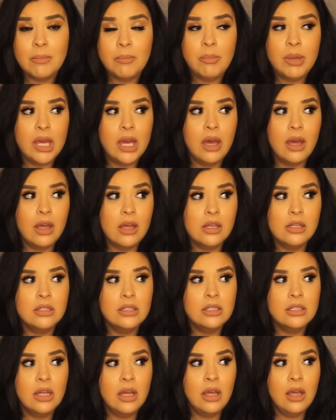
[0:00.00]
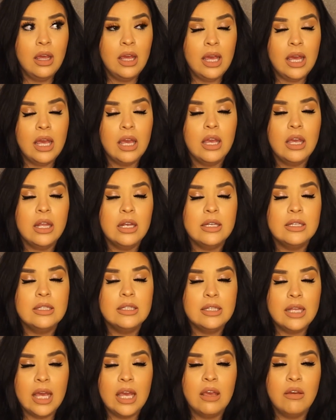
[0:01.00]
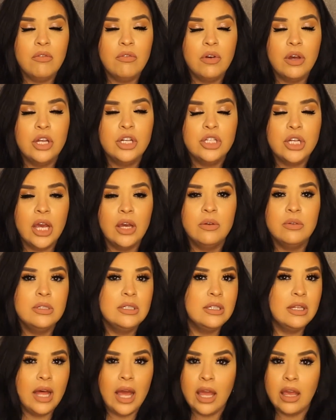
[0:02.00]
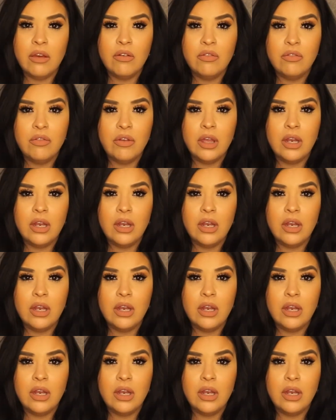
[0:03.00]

because it can save a child's life.